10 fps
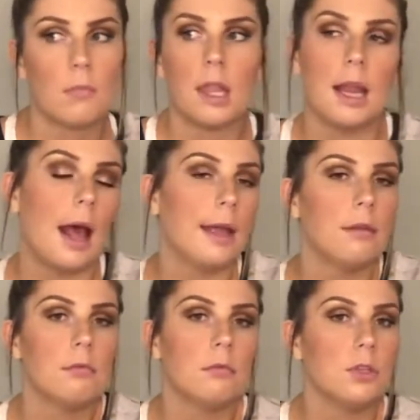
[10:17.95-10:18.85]

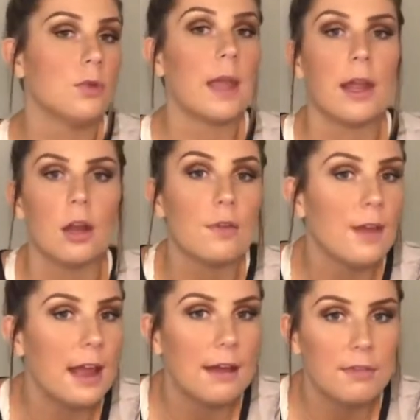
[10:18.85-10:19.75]
do you care if
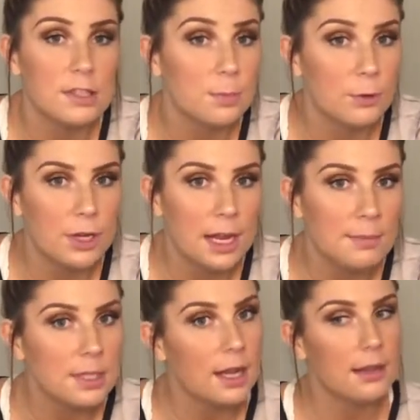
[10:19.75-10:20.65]
I have this
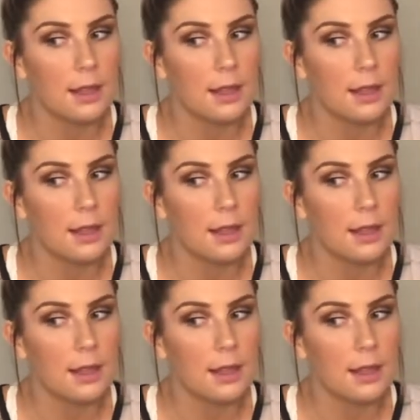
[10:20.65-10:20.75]
pregame tonight?